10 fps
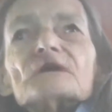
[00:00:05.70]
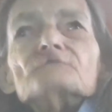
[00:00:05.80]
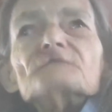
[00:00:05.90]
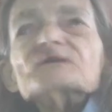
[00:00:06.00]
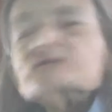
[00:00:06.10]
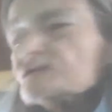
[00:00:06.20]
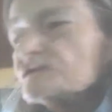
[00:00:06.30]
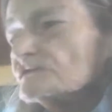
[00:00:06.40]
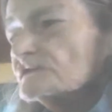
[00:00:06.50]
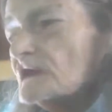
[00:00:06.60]
coming to
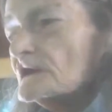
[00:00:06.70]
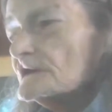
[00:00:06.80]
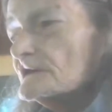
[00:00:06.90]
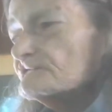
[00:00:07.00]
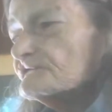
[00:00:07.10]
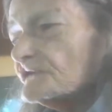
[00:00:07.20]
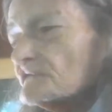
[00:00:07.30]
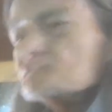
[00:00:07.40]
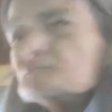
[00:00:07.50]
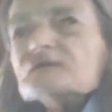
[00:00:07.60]
you live
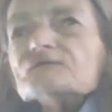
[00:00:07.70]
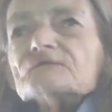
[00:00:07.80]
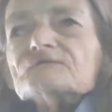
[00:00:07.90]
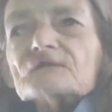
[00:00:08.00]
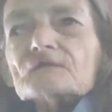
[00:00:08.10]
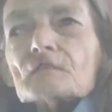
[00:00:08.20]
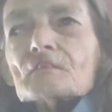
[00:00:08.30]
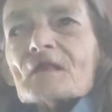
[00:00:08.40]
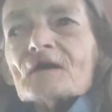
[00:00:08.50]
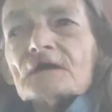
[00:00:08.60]
from beautiful
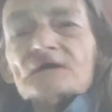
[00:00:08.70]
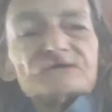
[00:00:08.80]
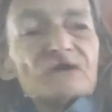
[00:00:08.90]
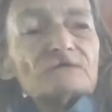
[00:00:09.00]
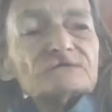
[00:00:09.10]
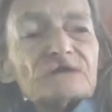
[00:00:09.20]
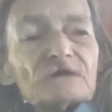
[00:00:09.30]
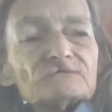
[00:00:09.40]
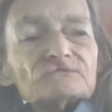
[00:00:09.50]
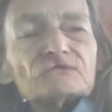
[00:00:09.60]

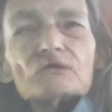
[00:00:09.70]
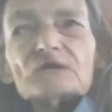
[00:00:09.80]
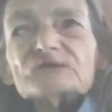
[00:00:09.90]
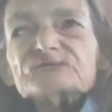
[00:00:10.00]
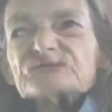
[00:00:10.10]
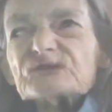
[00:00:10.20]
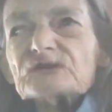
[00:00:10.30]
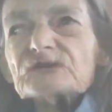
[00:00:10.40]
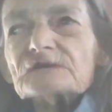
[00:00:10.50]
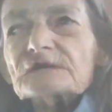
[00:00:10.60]
downtown
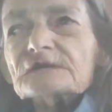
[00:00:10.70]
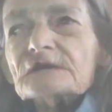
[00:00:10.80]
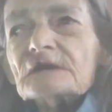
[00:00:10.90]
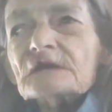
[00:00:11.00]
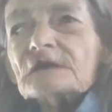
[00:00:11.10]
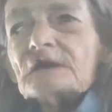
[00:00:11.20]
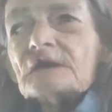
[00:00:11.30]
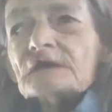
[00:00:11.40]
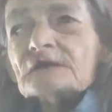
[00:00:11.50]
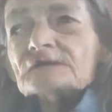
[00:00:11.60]

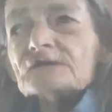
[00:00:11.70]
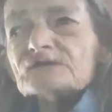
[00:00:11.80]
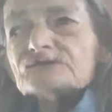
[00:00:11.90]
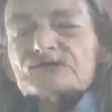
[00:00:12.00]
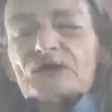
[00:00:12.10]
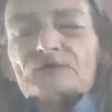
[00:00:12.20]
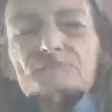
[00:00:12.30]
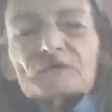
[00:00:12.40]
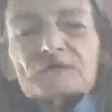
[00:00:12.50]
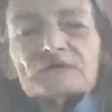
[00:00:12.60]
Crestline
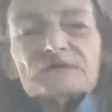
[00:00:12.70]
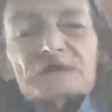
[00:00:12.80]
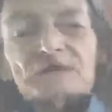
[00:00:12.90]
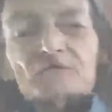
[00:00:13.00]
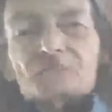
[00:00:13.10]
in the San